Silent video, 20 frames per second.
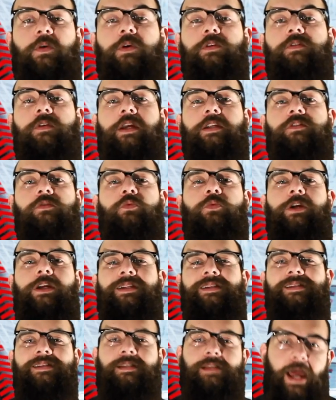I also got to
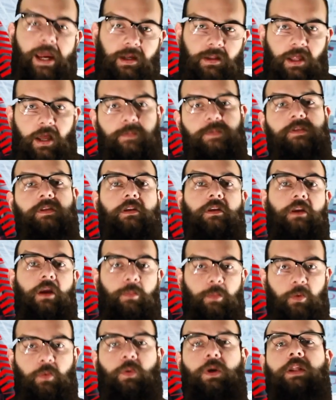read Cyclops
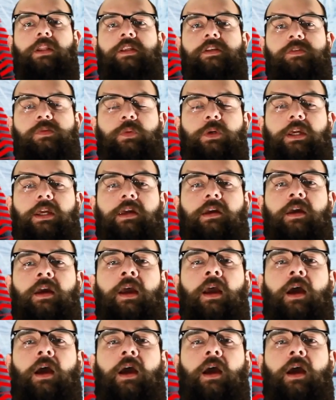number 1 this week.